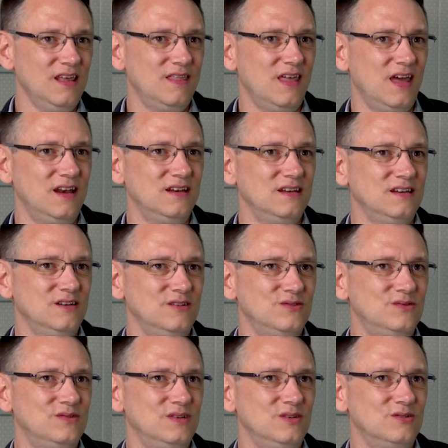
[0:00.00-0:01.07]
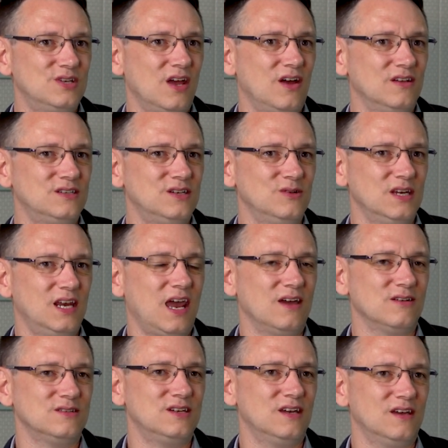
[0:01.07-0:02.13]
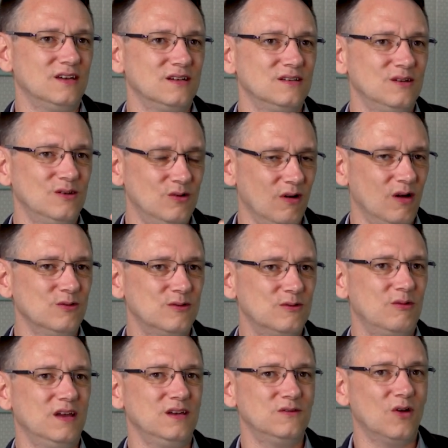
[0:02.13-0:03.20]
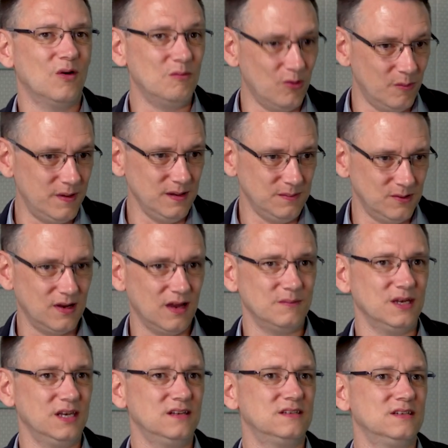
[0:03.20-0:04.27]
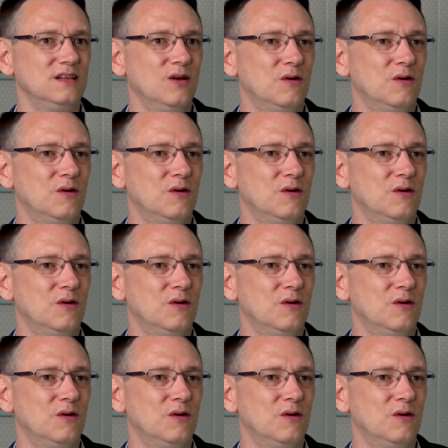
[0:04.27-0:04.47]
then you start to encounter growth where you've got more people coming into the